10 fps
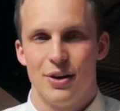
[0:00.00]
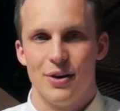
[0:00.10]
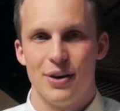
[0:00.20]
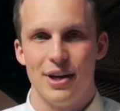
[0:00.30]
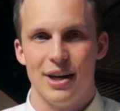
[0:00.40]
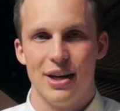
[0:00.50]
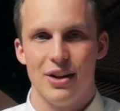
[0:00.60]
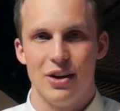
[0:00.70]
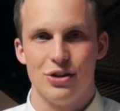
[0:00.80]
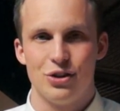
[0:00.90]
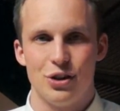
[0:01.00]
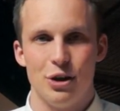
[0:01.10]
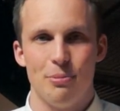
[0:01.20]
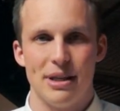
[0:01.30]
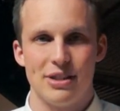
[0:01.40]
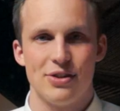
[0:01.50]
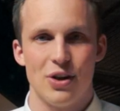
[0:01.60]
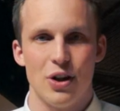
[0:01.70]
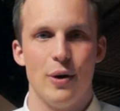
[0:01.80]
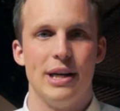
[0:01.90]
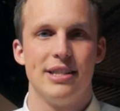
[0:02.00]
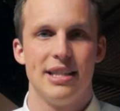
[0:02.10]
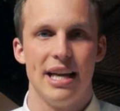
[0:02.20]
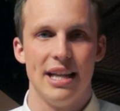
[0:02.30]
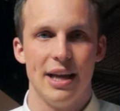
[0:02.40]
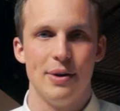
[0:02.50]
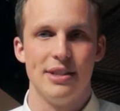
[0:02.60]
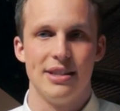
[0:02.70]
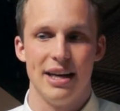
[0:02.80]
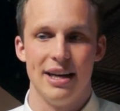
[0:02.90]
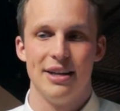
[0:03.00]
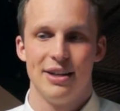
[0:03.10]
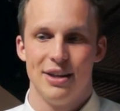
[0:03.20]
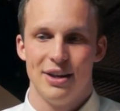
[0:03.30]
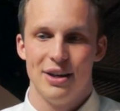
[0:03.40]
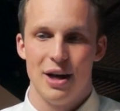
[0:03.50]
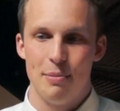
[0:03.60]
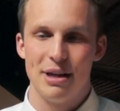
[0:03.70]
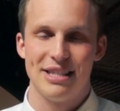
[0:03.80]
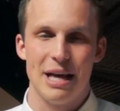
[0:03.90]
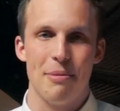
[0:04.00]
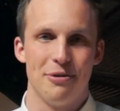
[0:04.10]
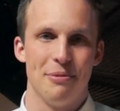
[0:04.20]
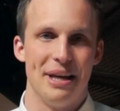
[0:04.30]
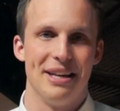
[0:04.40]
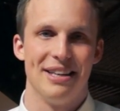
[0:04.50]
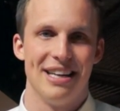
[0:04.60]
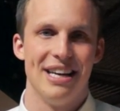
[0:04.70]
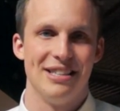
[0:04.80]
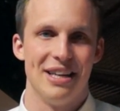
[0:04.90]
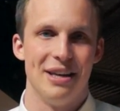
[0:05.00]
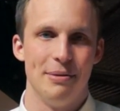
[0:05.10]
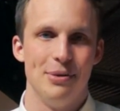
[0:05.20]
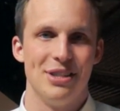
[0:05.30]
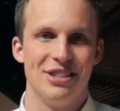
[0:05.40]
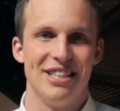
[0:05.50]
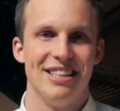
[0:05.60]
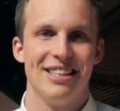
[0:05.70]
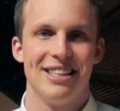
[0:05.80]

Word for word: or a, a large group as a soloist, and that was uh, a big step for me as a musician.